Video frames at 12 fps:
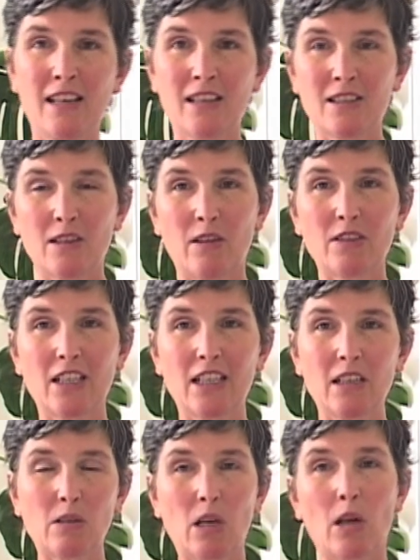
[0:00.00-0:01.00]
So I've done a
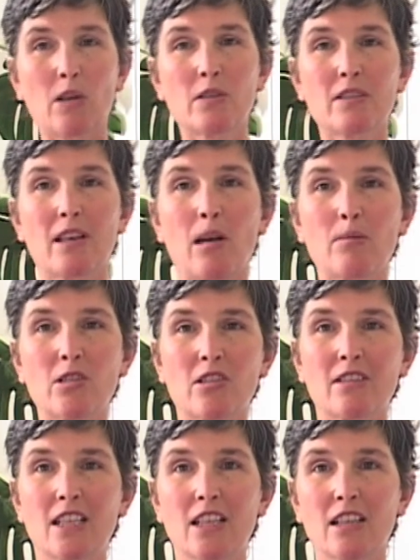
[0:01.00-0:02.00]
little close-up
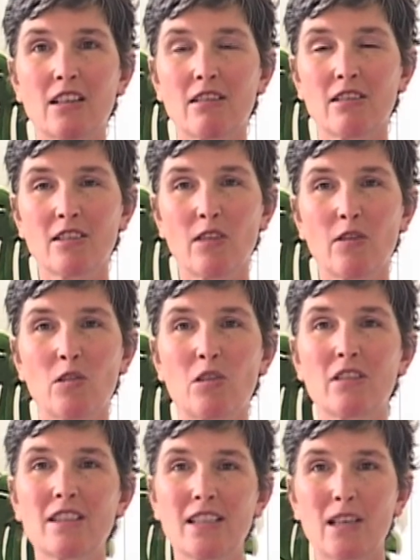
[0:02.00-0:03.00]
just here so that you
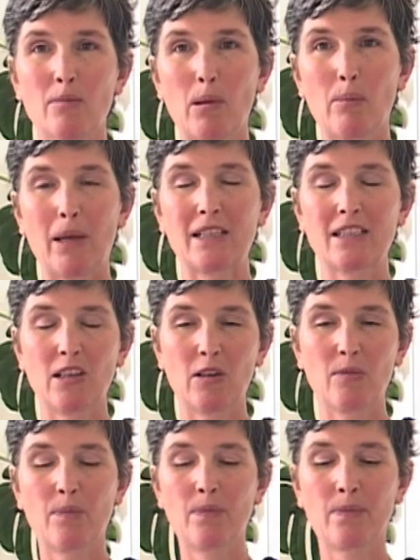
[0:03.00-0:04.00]
can see a bit better.
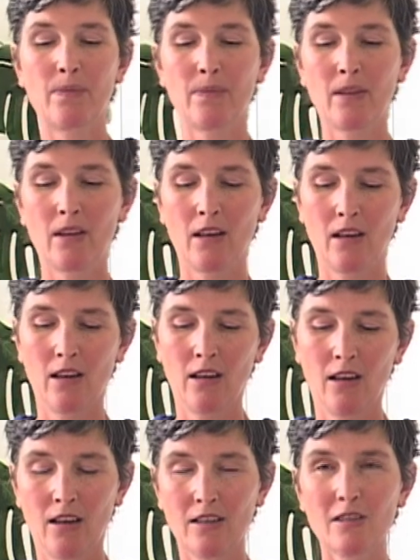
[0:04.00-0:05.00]

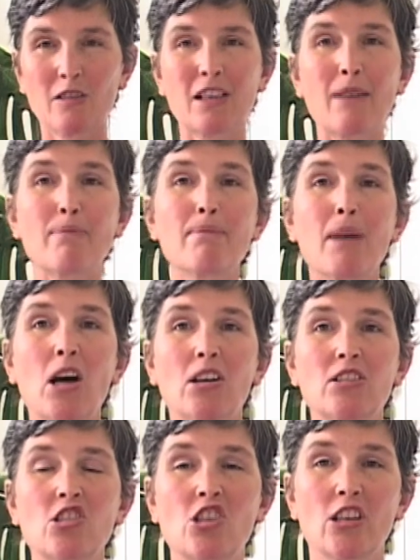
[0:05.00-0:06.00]
So it's like
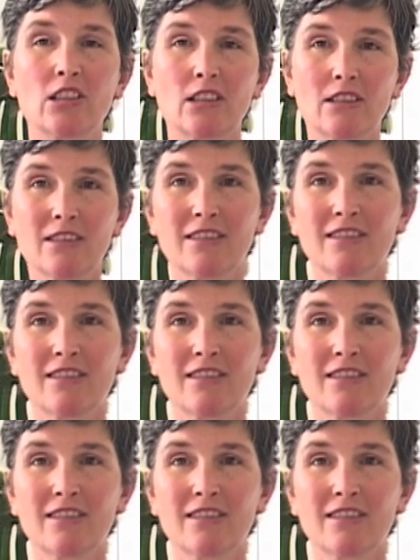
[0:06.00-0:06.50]
marching.